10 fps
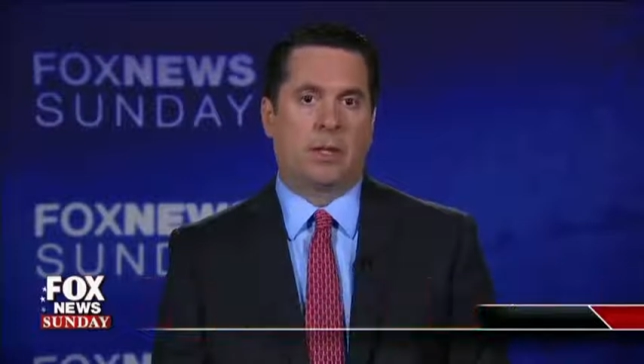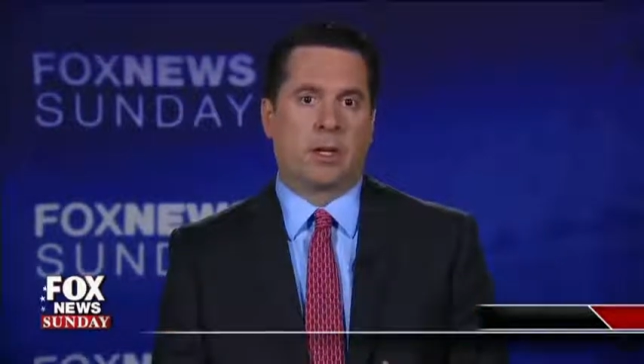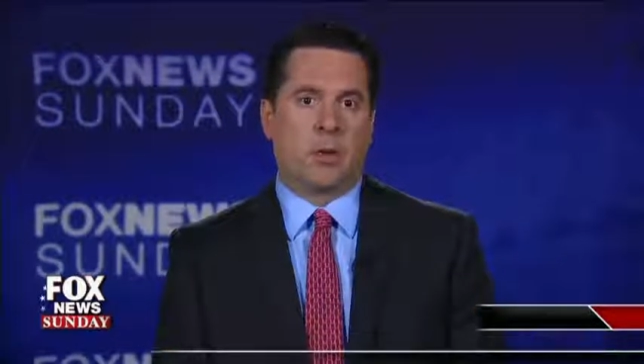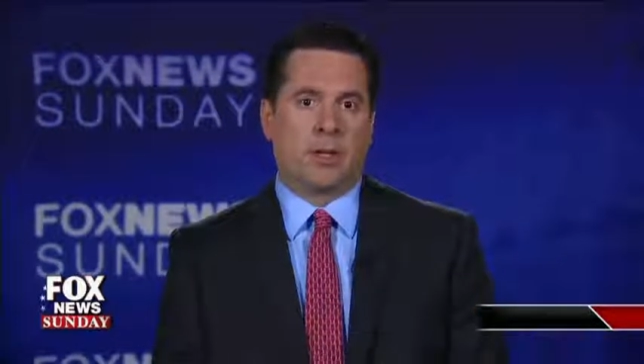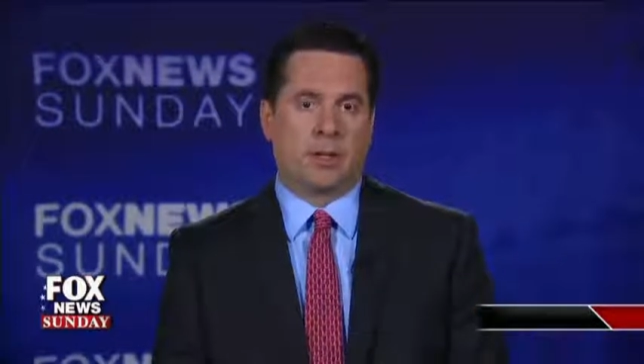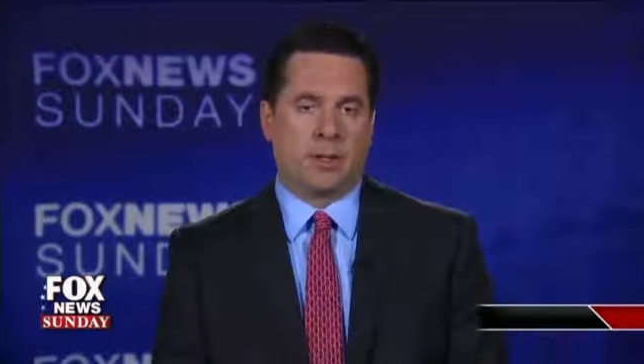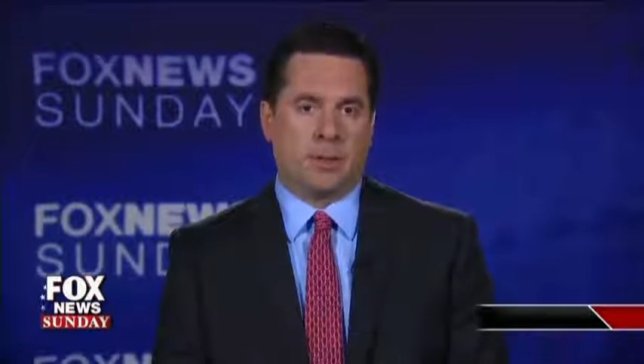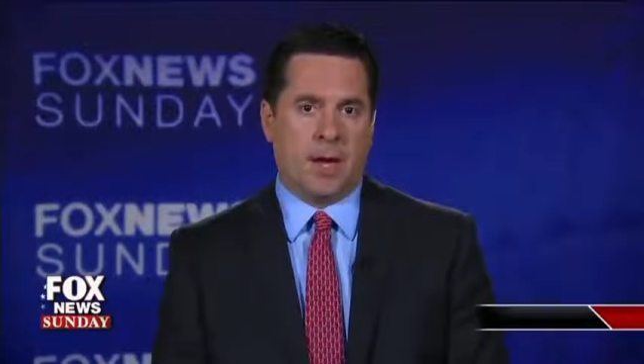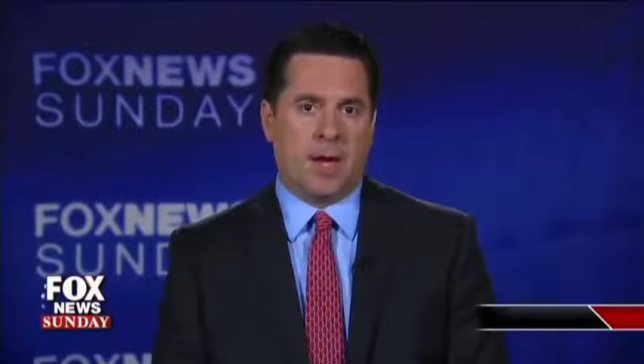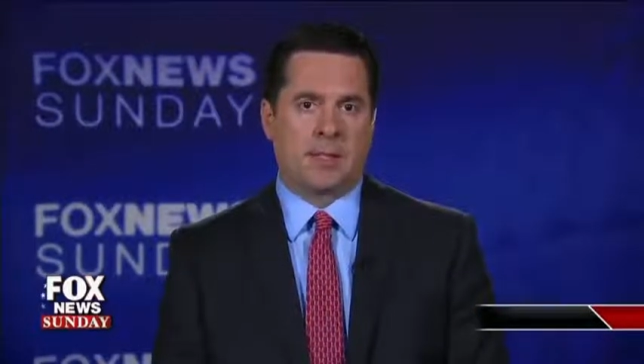going to the
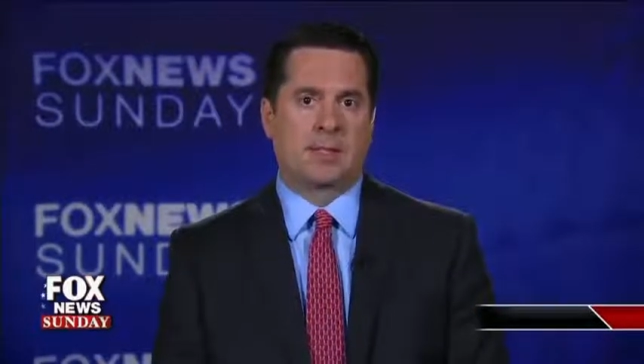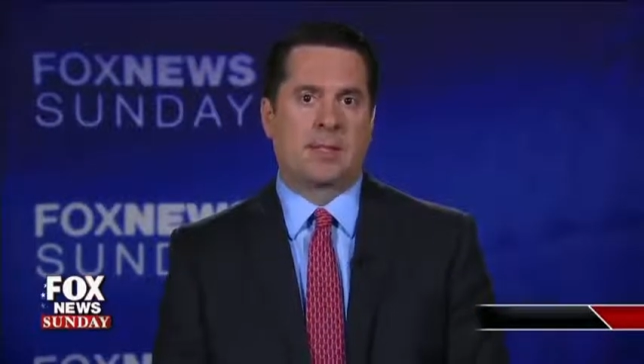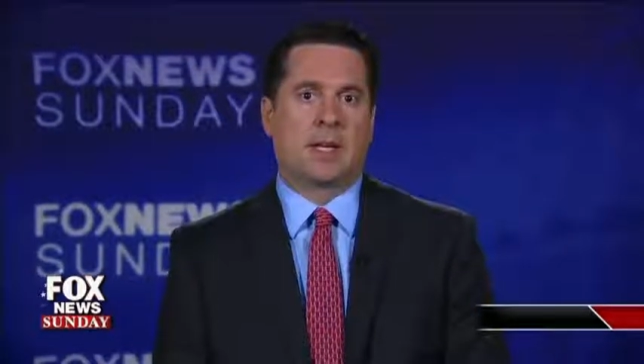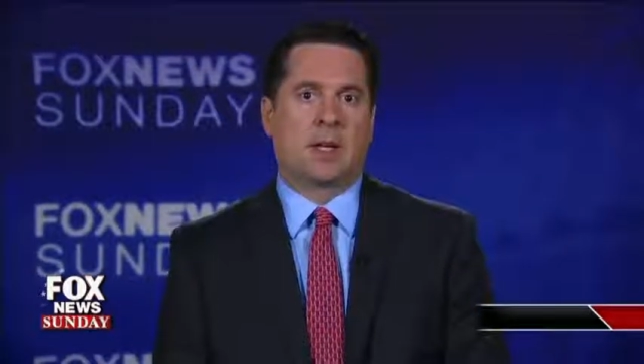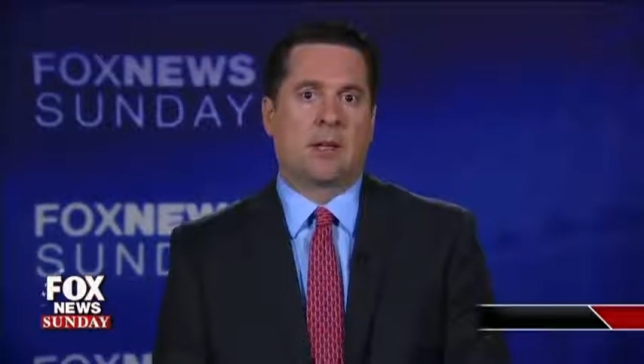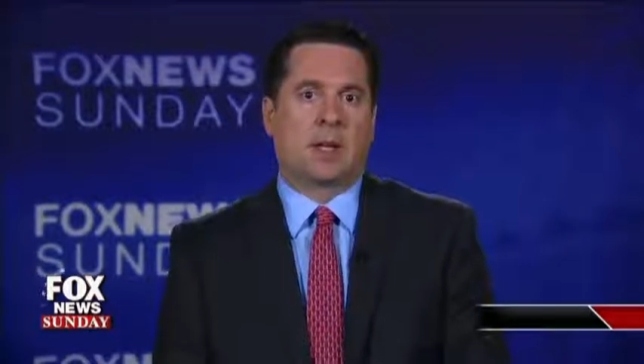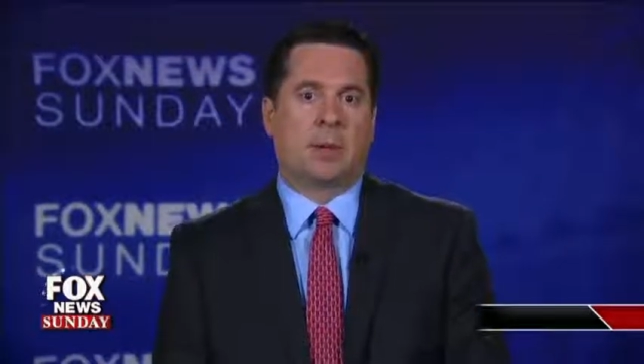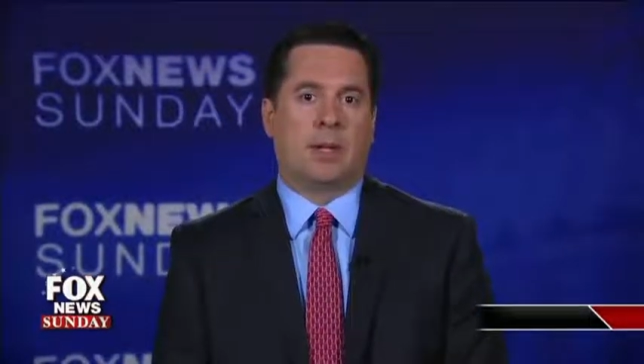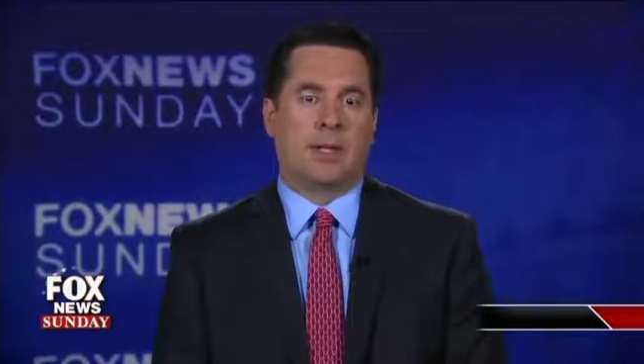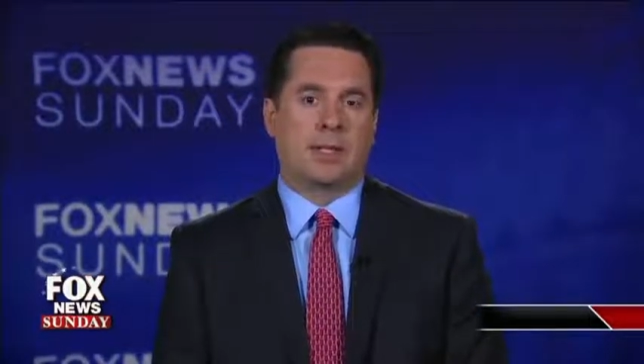mosques, and you look
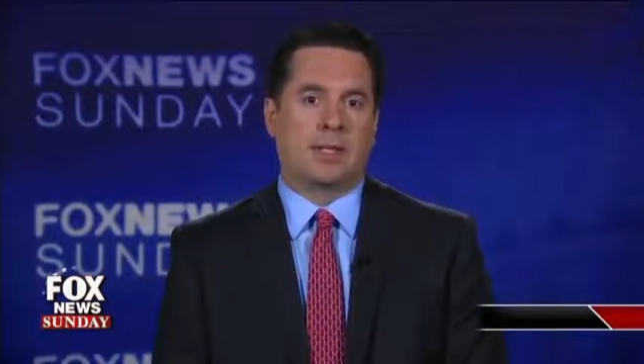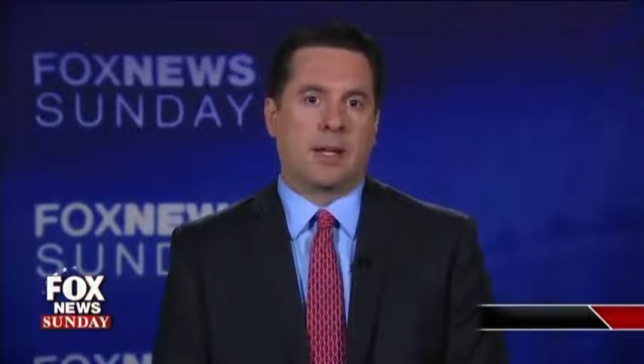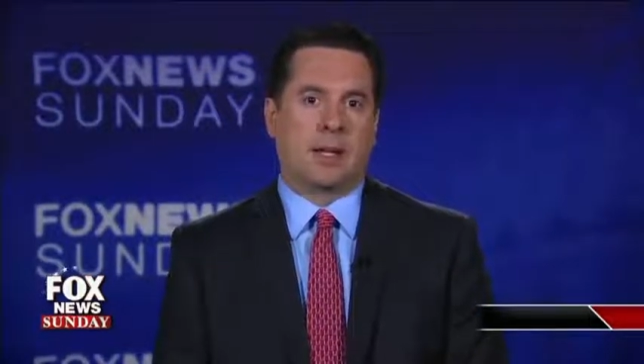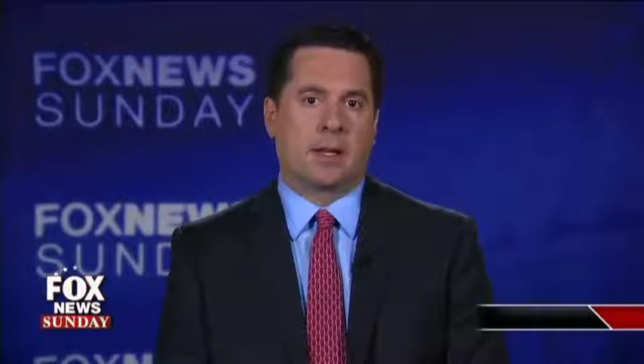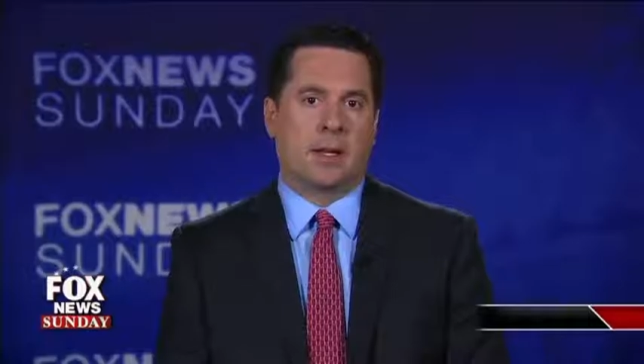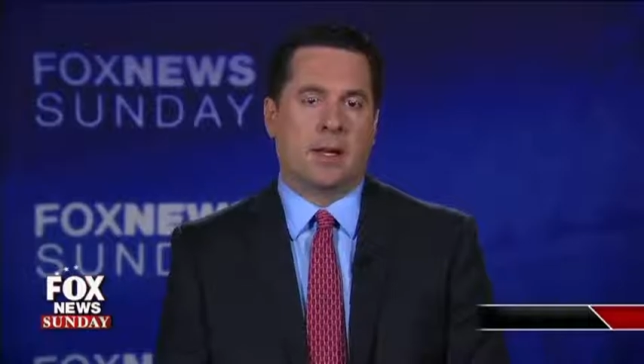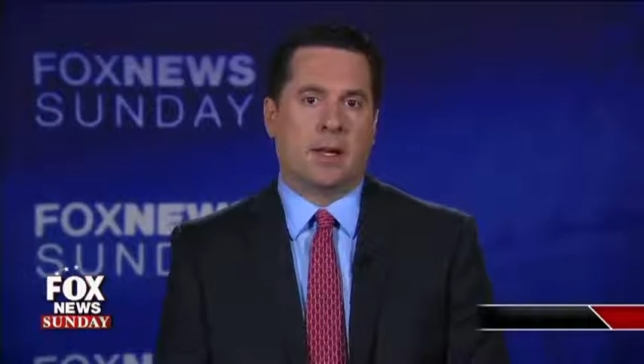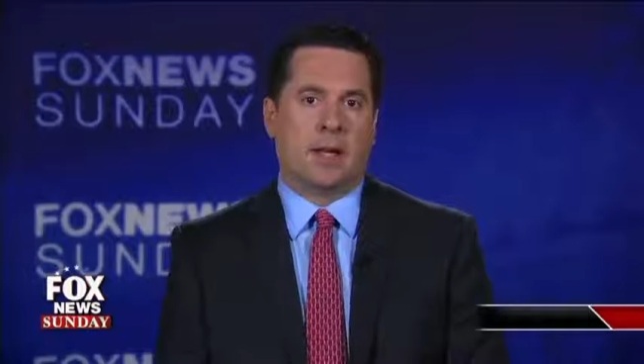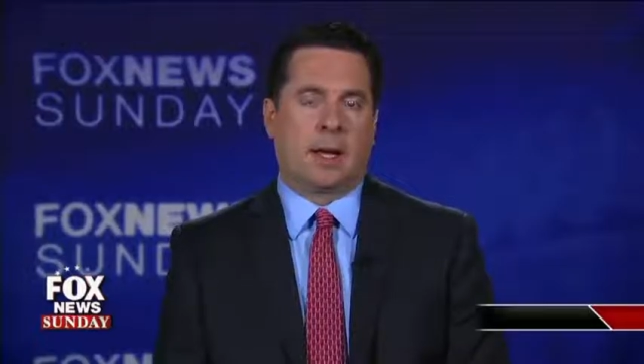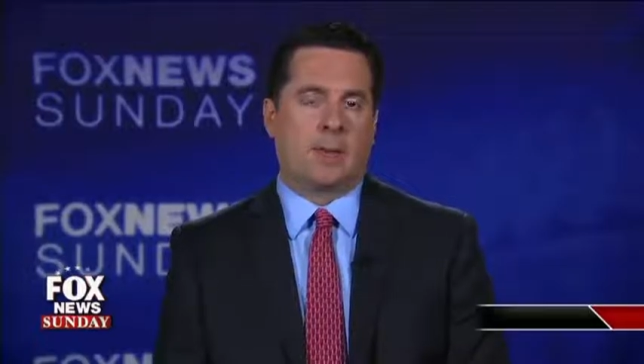at places
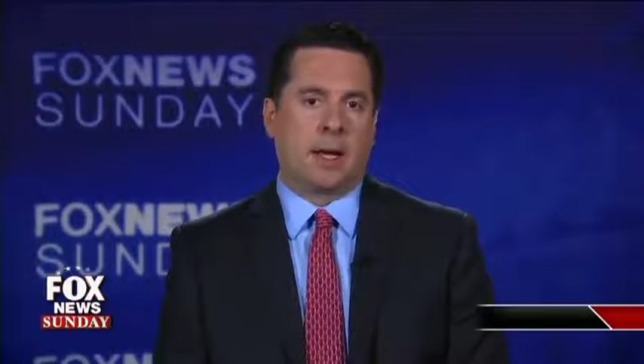like